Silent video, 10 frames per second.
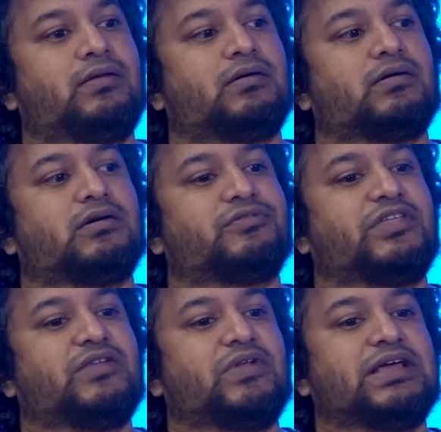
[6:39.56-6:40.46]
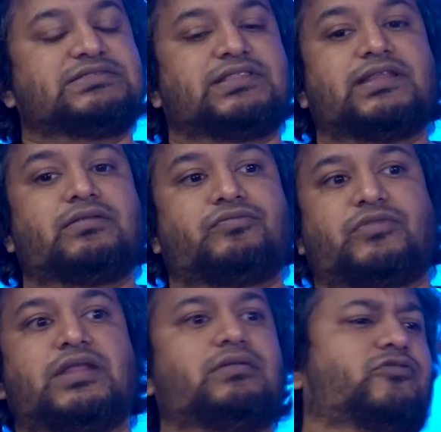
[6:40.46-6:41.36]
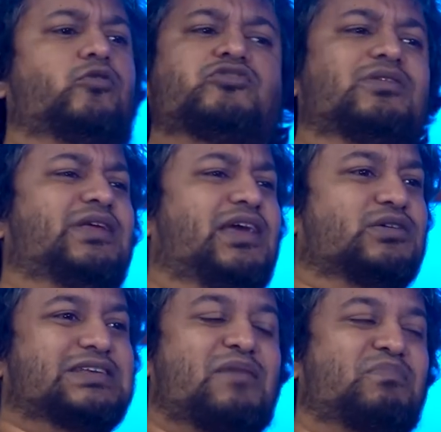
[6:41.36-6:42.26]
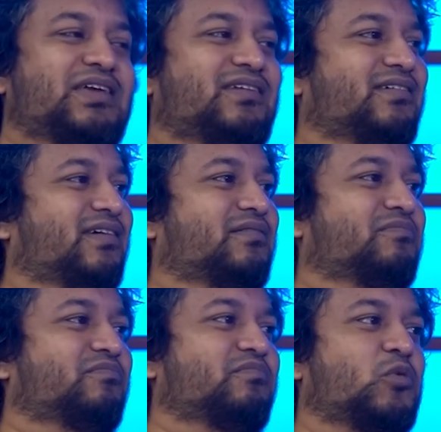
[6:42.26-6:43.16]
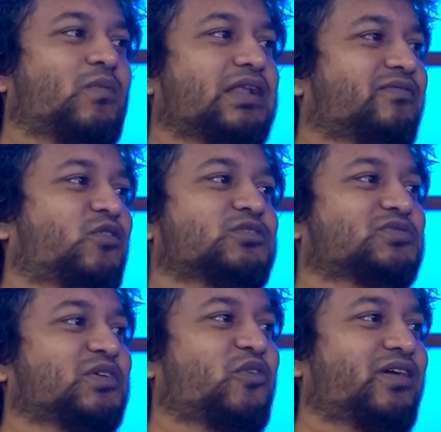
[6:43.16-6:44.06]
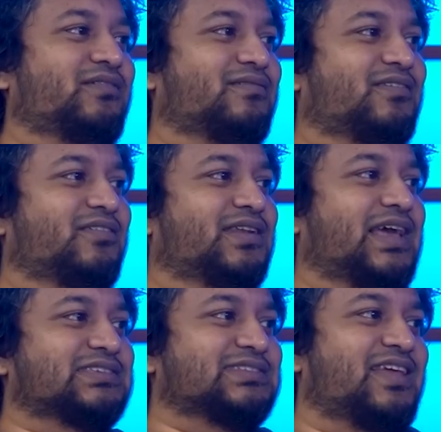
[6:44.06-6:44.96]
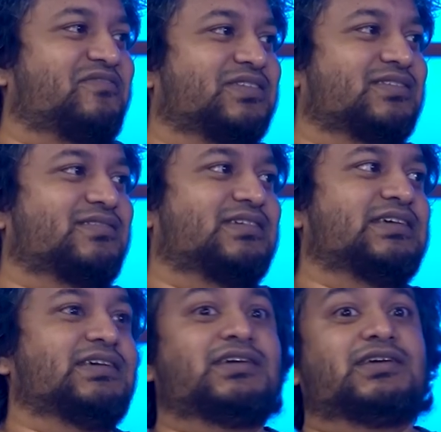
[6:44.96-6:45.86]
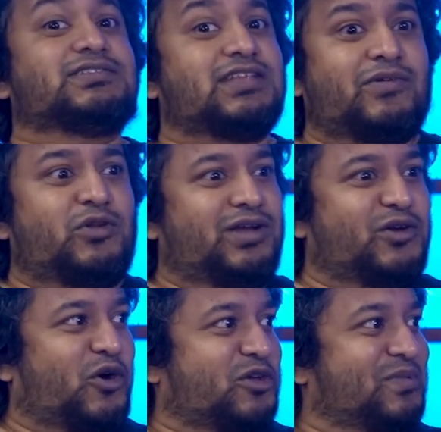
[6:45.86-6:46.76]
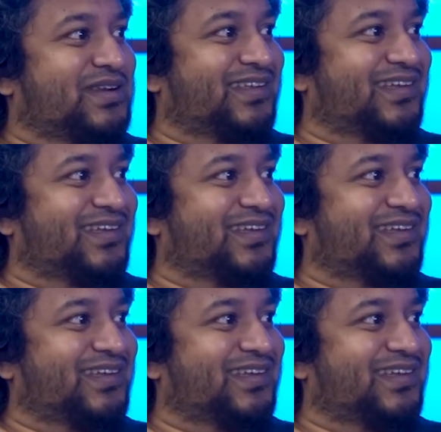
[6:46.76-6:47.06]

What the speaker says: then social media was happening and mobile phones were going to the next level. It's like we're doing a documentary